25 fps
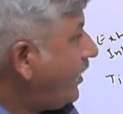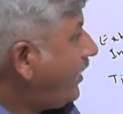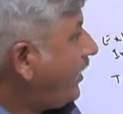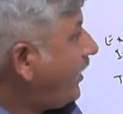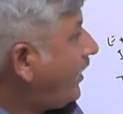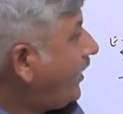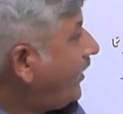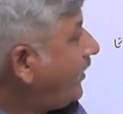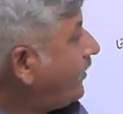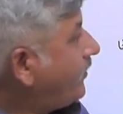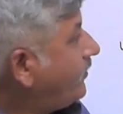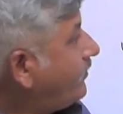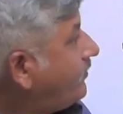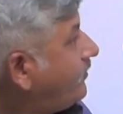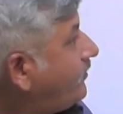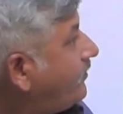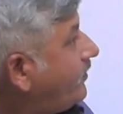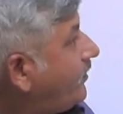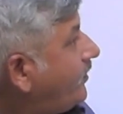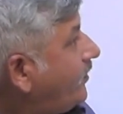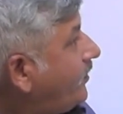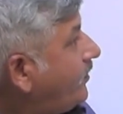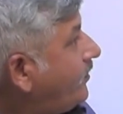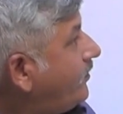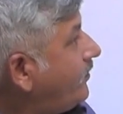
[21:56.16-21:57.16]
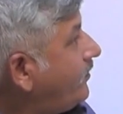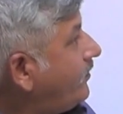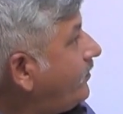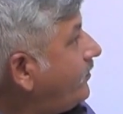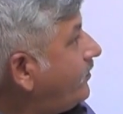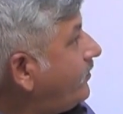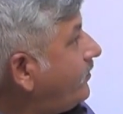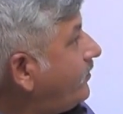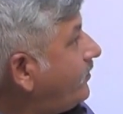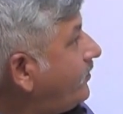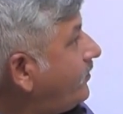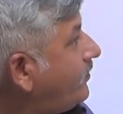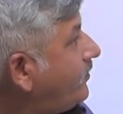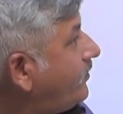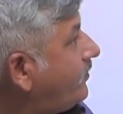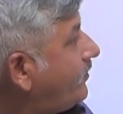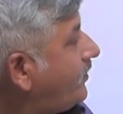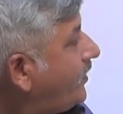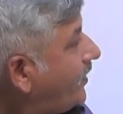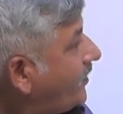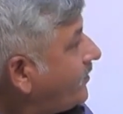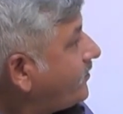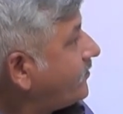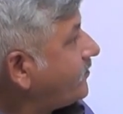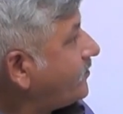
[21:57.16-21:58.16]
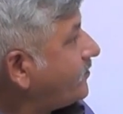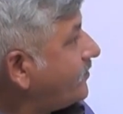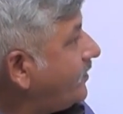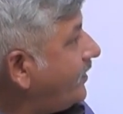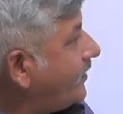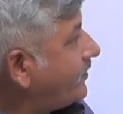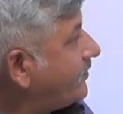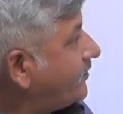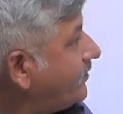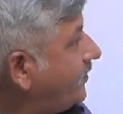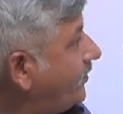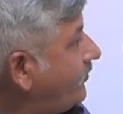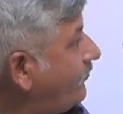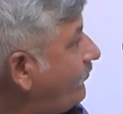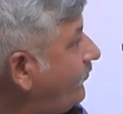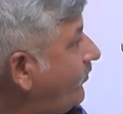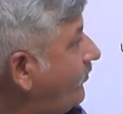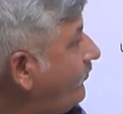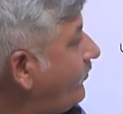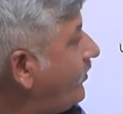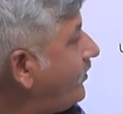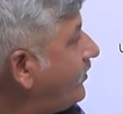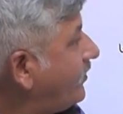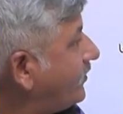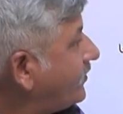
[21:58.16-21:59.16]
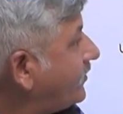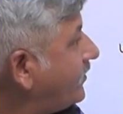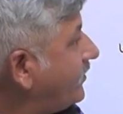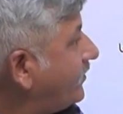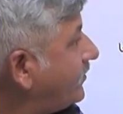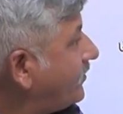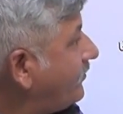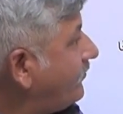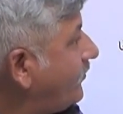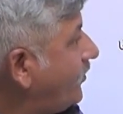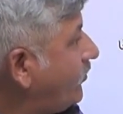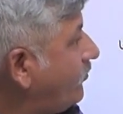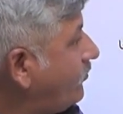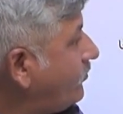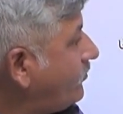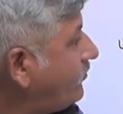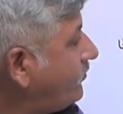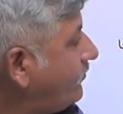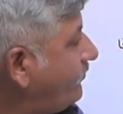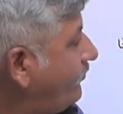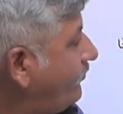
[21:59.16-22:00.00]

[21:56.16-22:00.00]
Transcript: And in next lecture we will discuss about